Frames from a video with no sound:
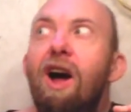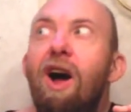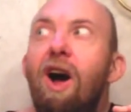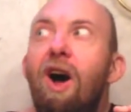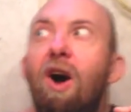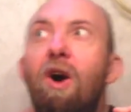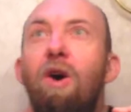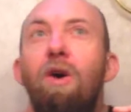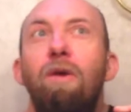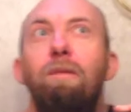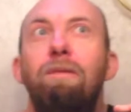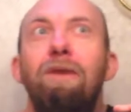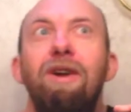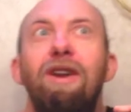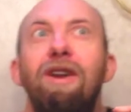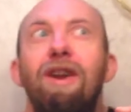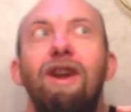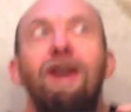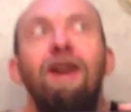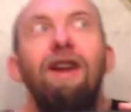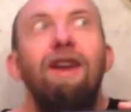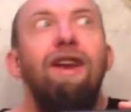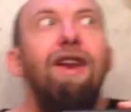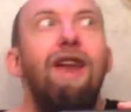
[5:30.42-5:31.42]
Oh, but
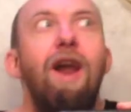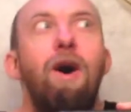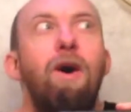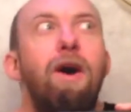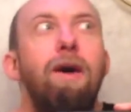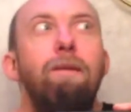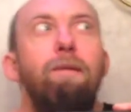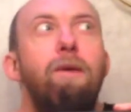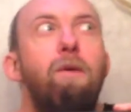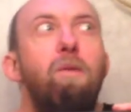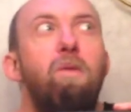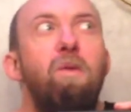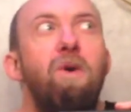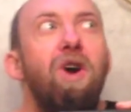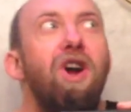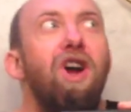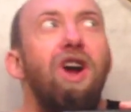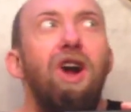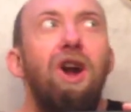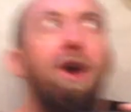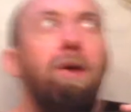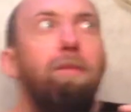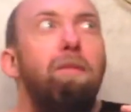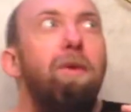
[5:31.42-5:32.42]
now I'm a
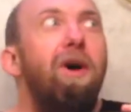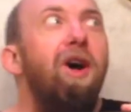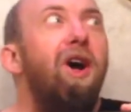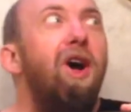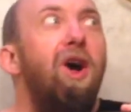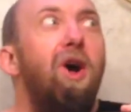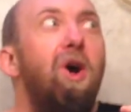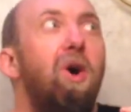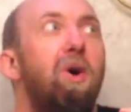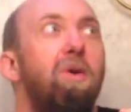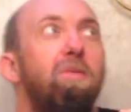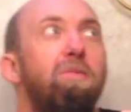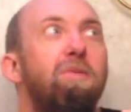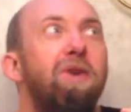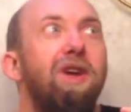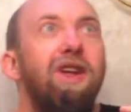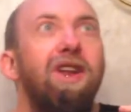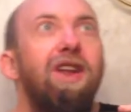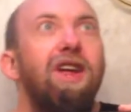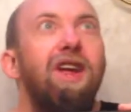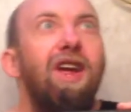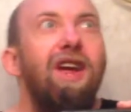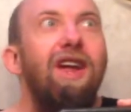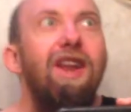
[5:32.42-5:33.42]
worm. Oh, but
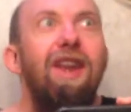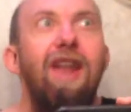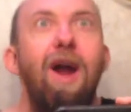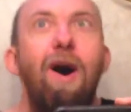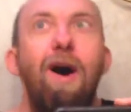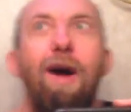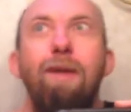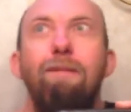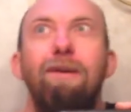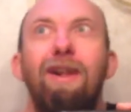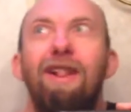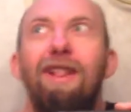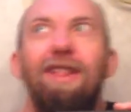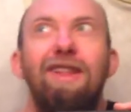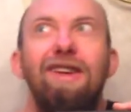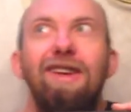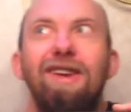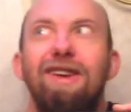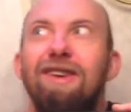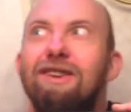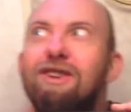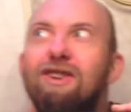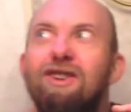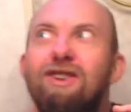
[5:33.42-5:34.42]
now I'm a
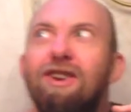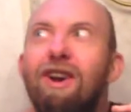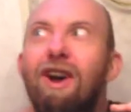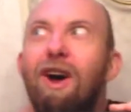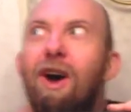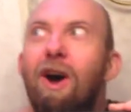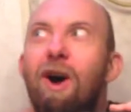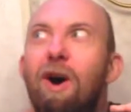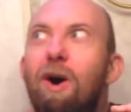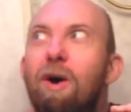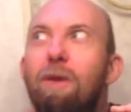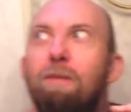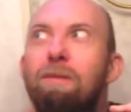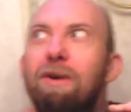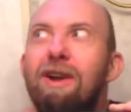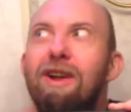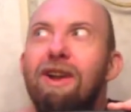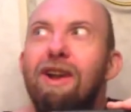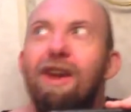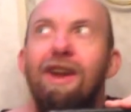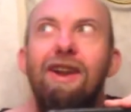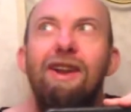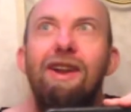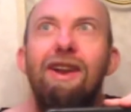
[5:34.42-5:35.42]
leech. Oh, but
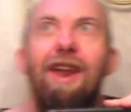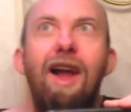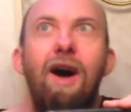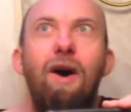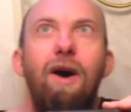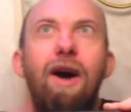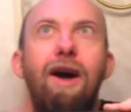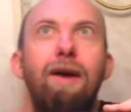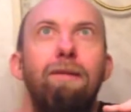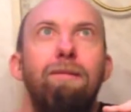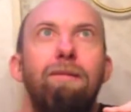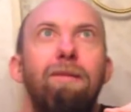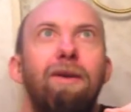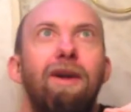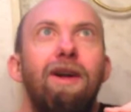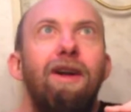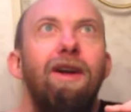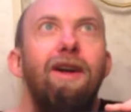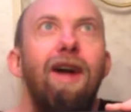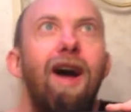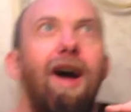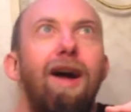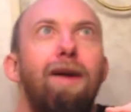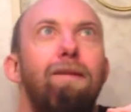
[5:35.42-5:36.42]
now
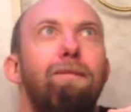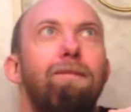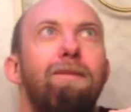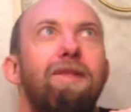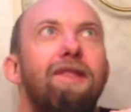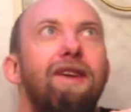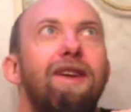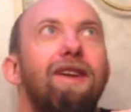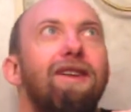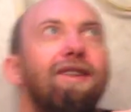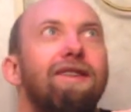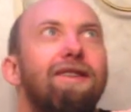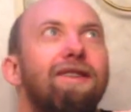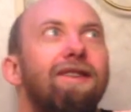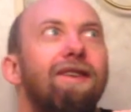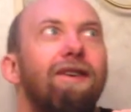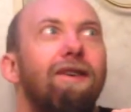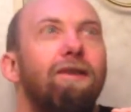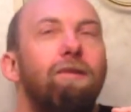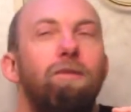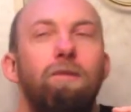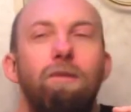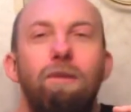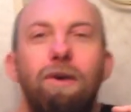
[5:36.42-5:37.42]
I'm this
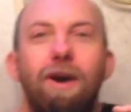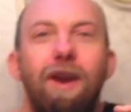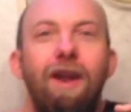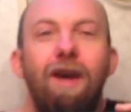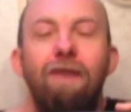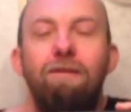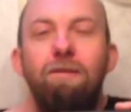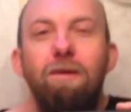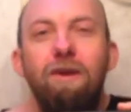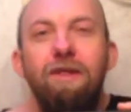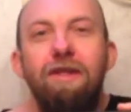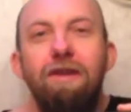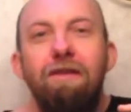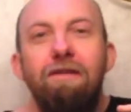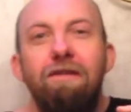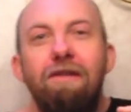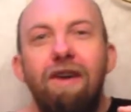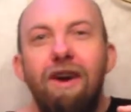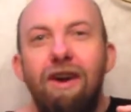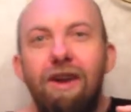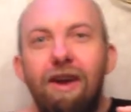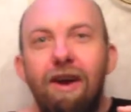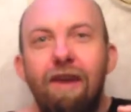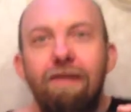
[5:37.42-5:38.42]
or whatever, what the
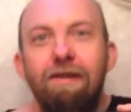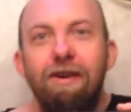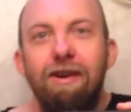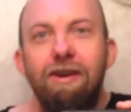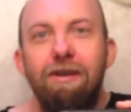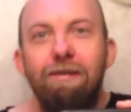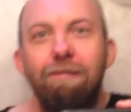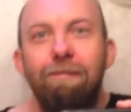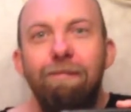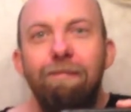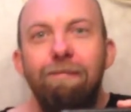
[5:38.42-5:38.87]
fuck ever.